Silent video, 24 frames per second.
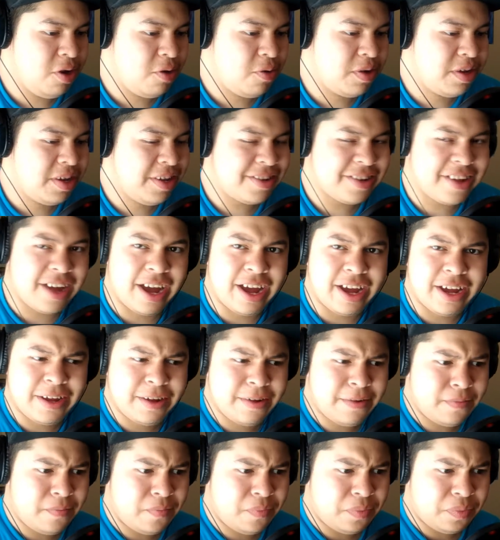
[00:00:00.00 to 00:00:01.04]
wrong with this guy?
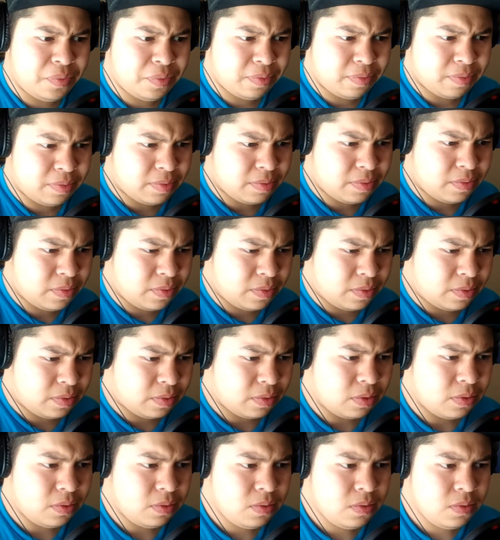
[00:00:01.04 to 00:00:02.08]

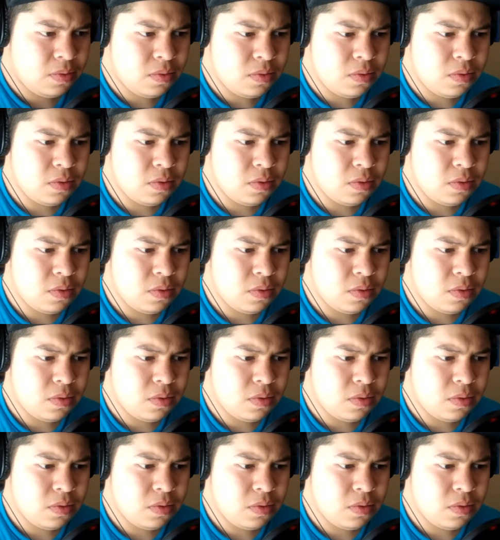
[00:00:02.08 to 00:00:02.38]
Nobody